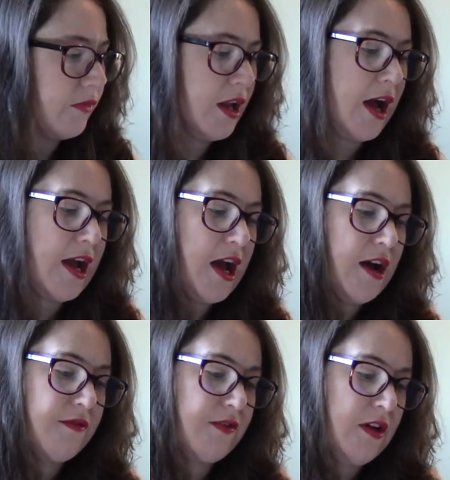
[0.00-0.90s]
I
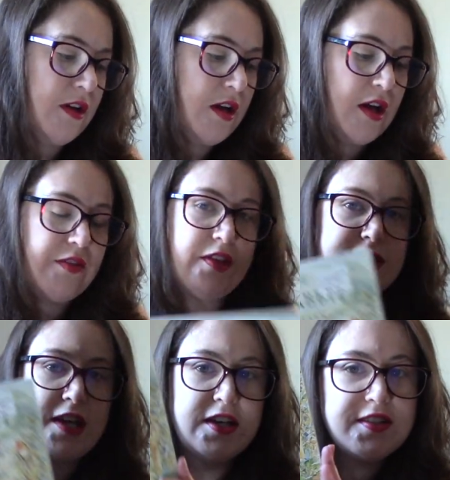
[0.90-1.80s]
have The
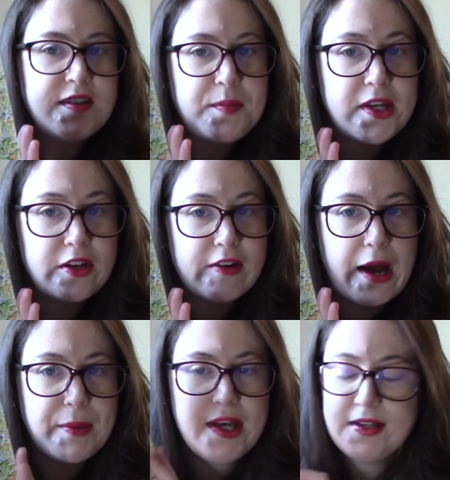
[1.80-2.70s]
Tales of Peter
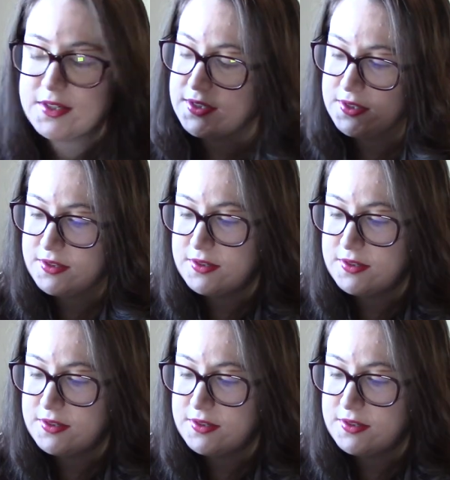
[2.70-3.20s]
Rabbit.